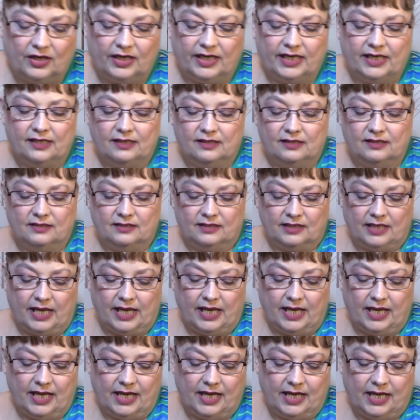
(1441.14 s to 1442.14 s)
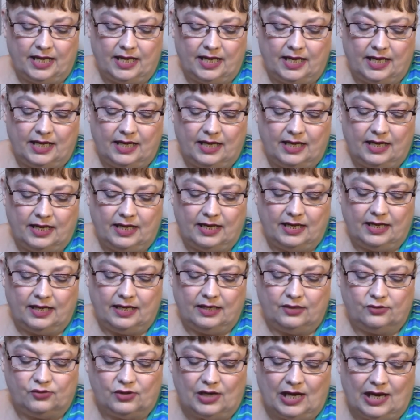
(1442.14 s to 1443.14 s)
is
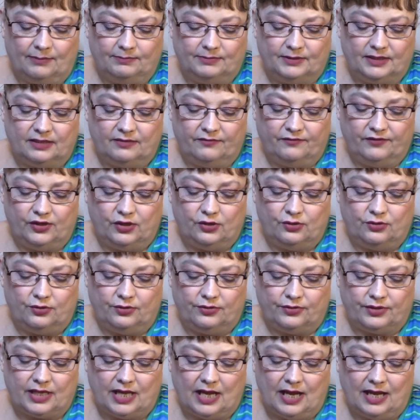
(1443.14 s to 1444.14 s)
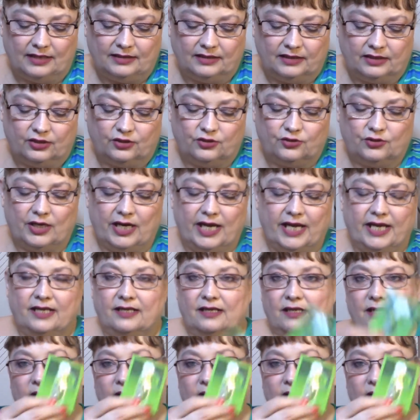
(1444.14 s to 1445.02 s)
a Drops of Youth Concentrate